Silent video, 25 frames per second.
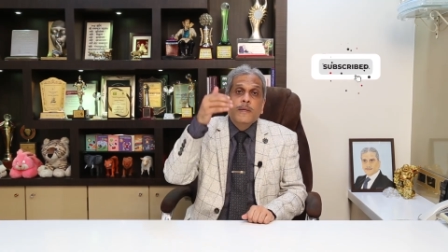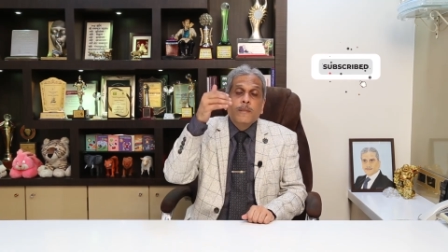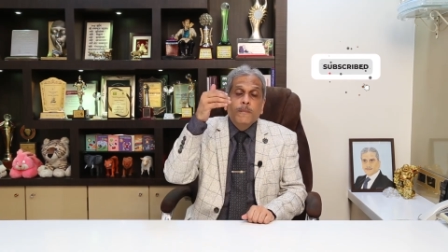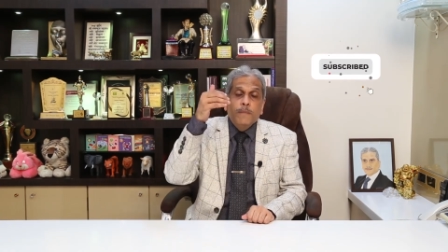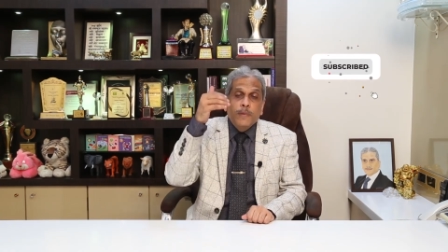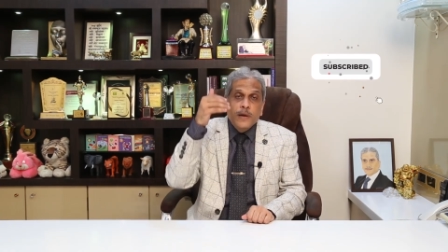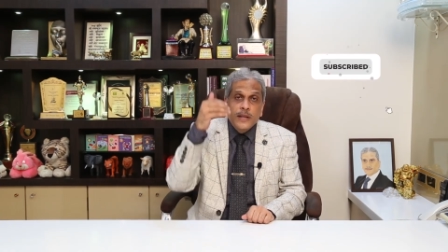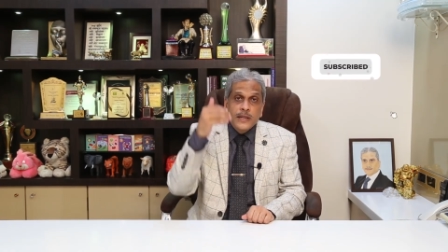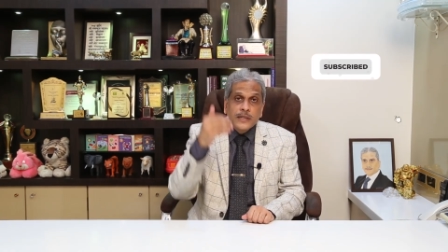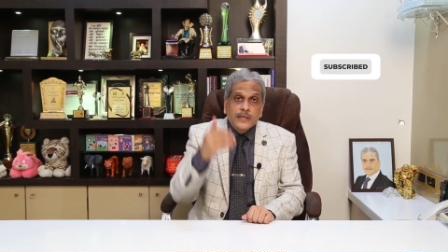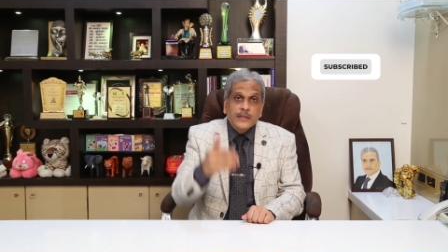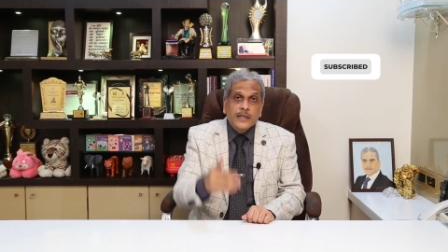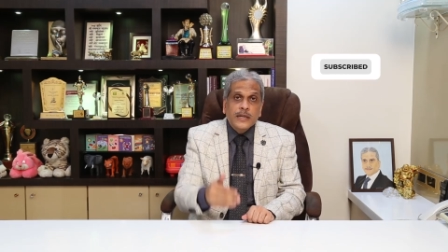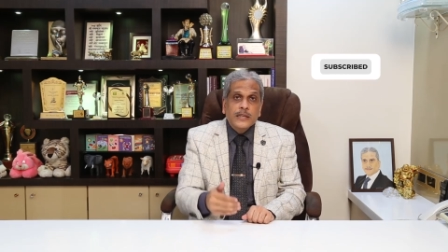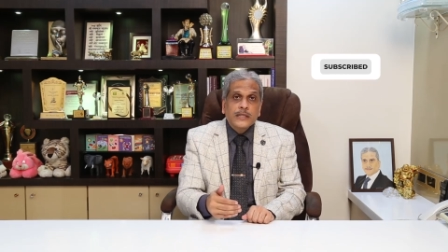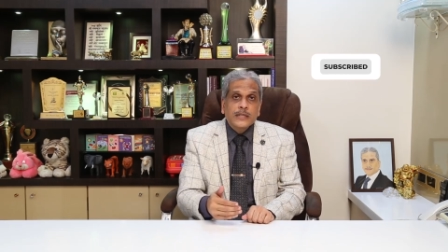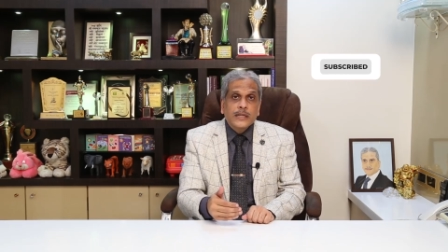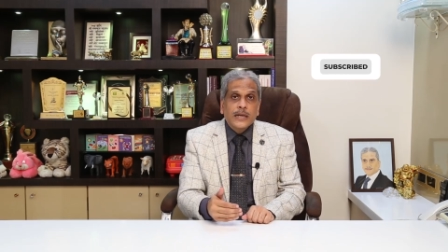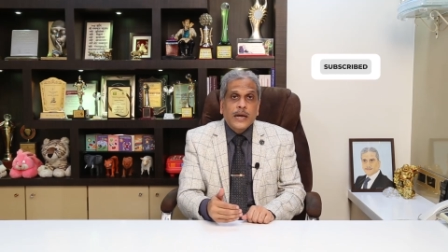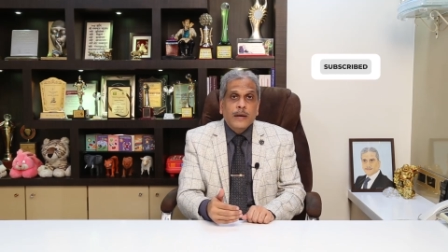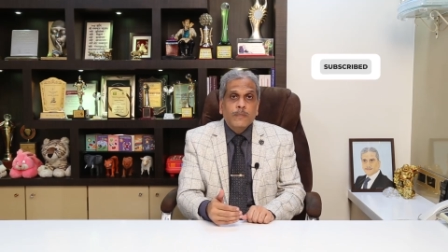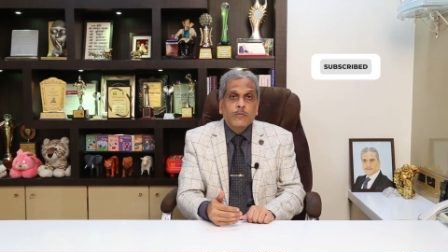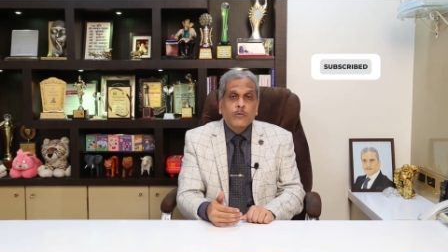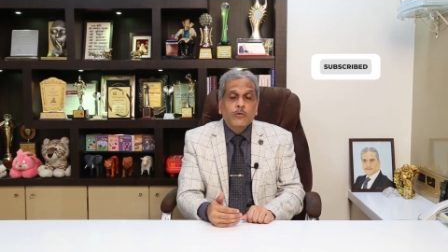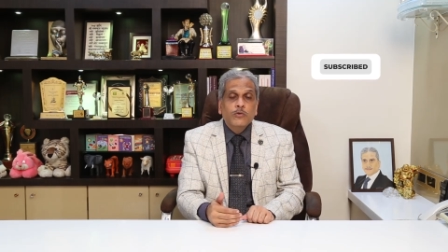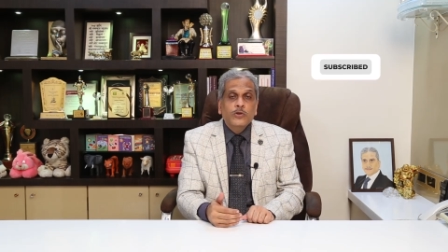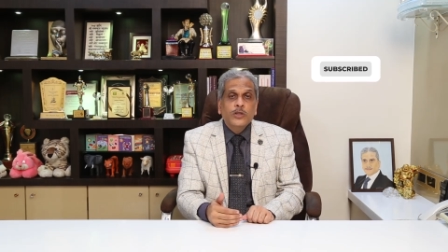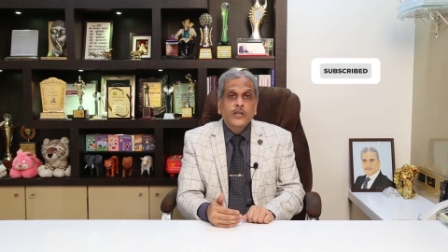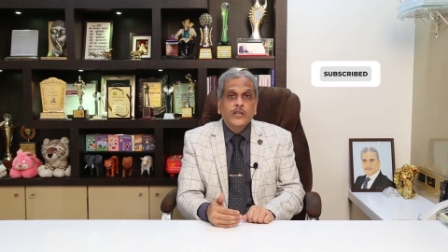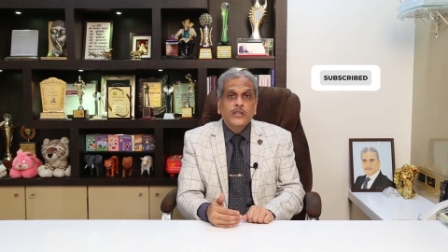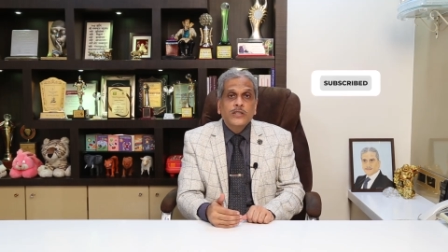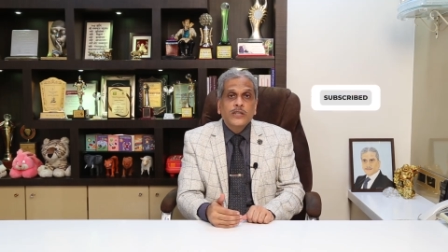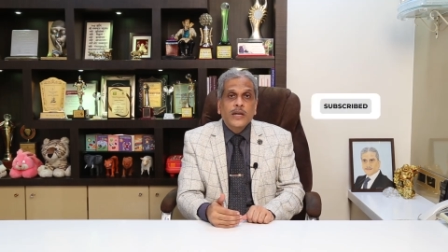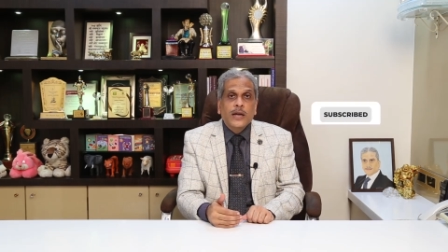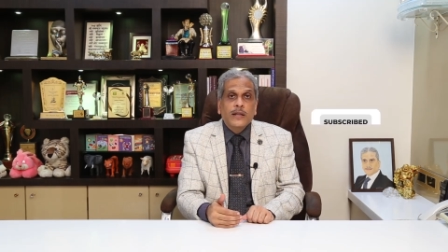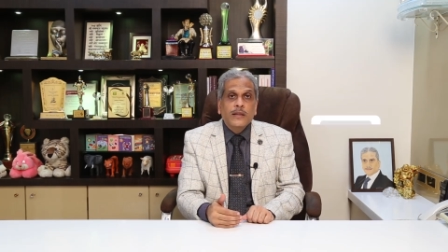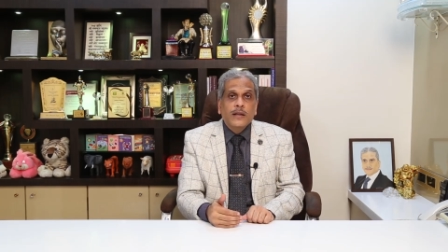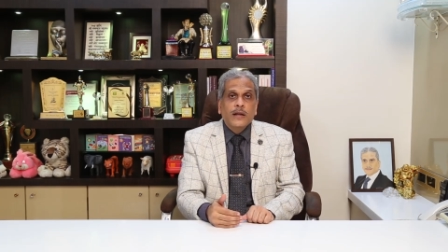please subscribe to this
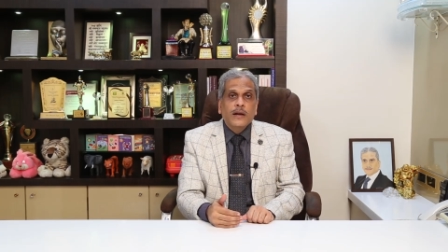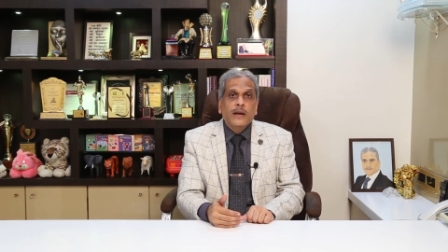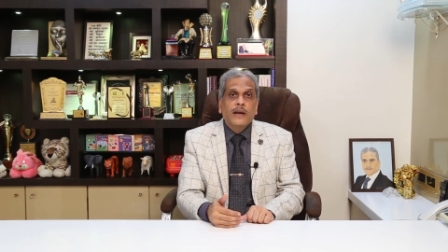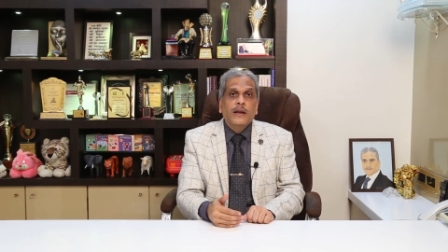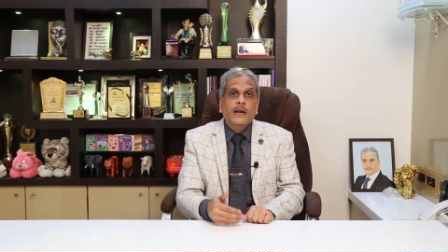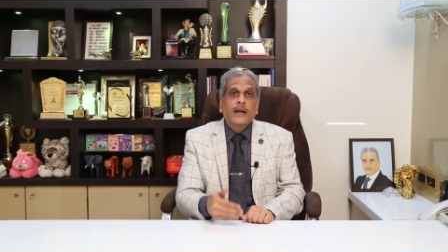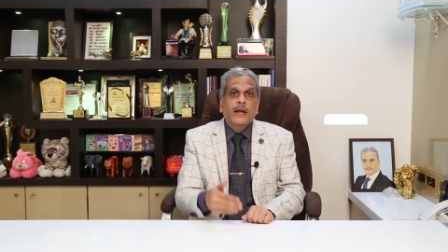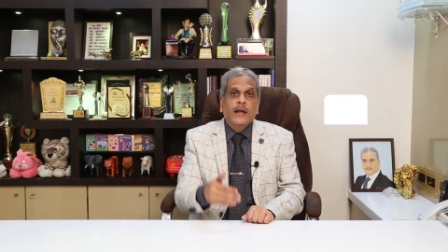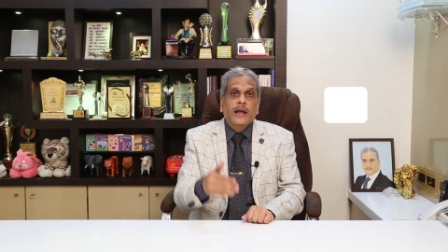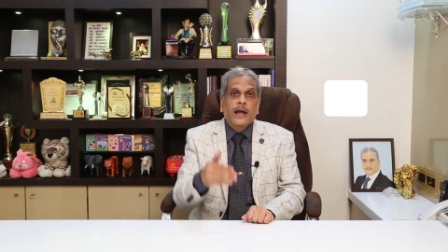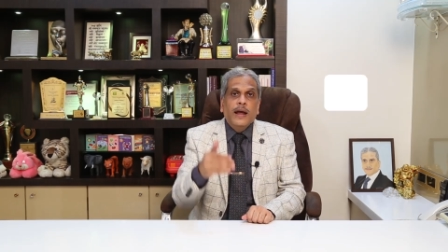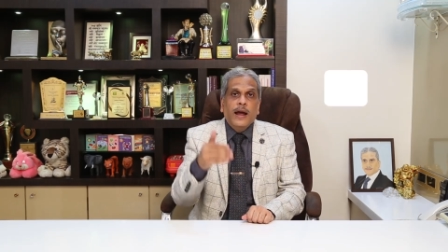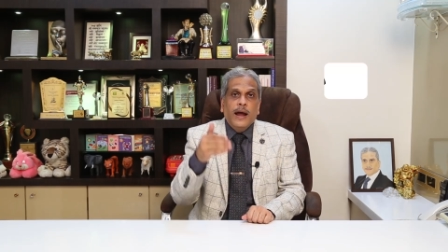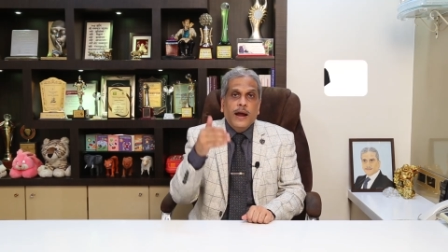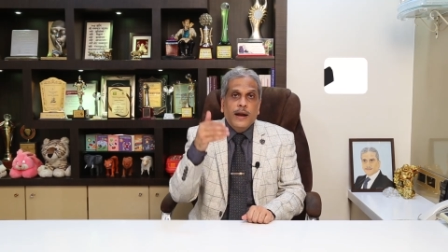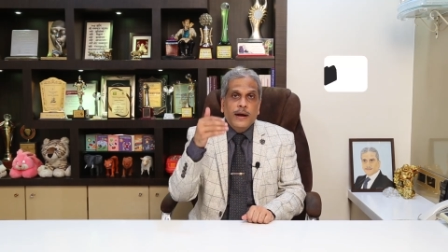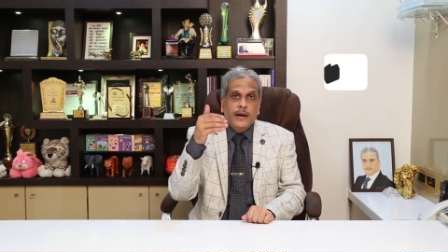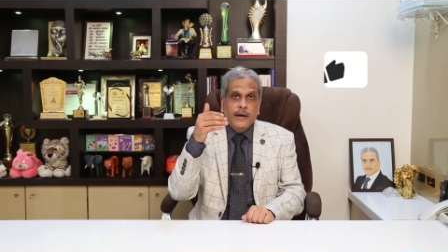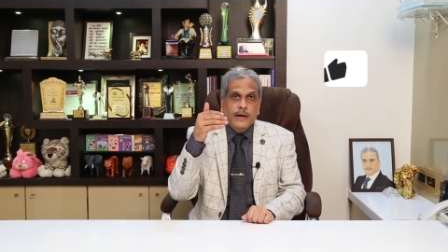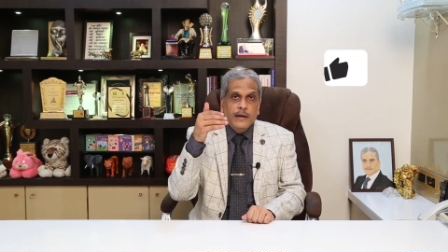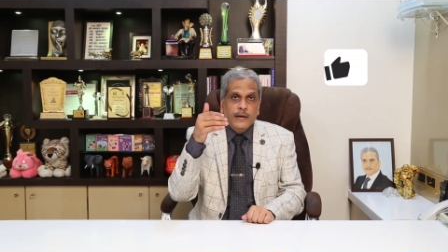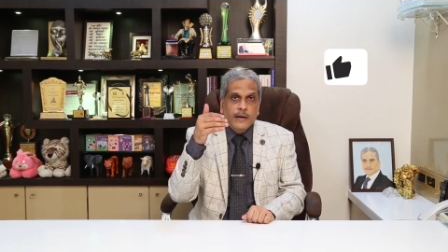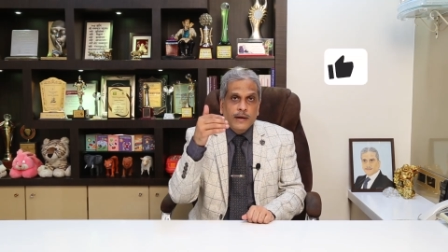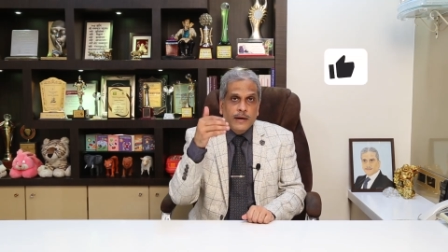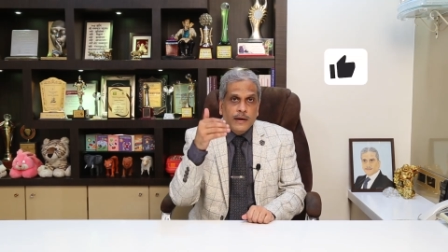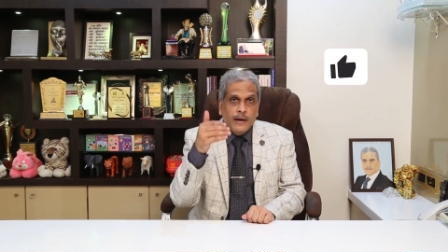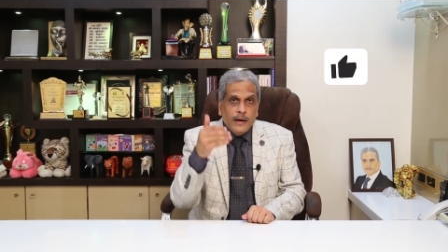channel and